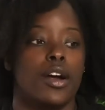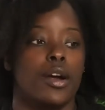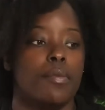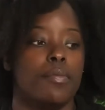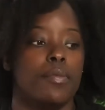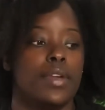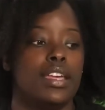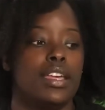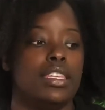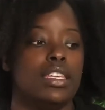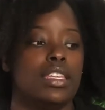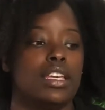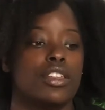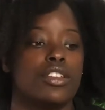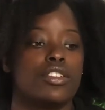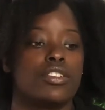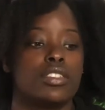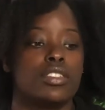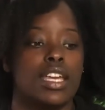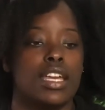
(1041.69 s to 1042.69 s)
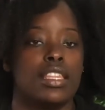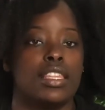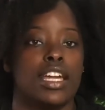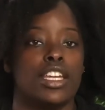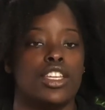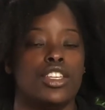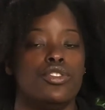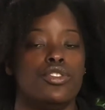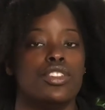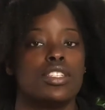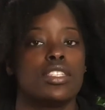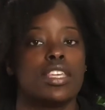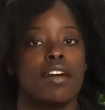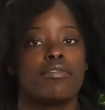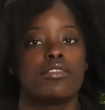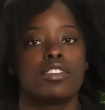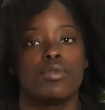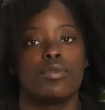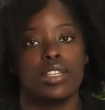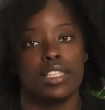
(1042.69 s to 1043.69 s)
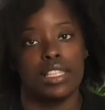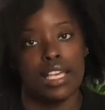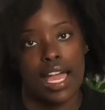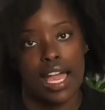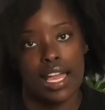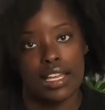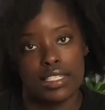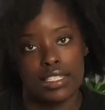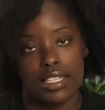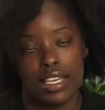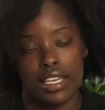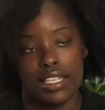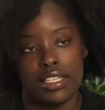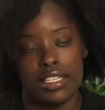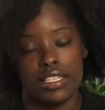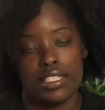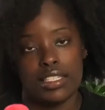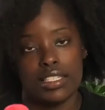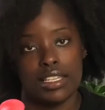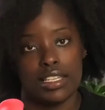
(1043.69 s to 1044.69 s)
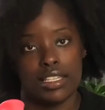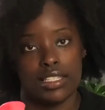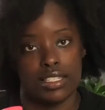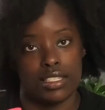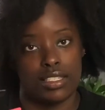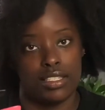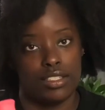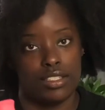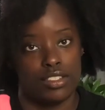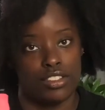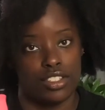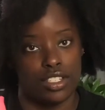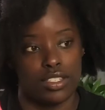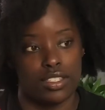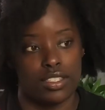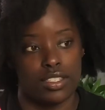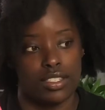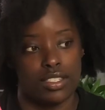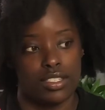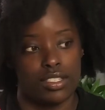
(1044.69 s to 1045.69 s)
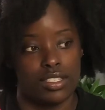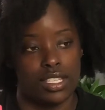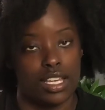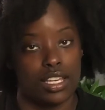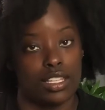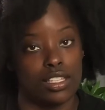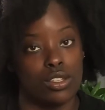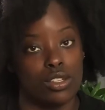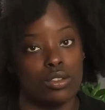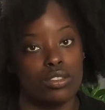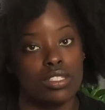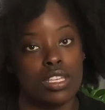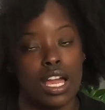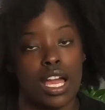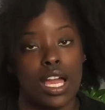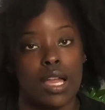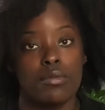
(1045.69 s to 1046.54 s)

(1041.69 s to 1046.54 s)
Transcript: And then understand, you just have to relax, and these things just take a little time.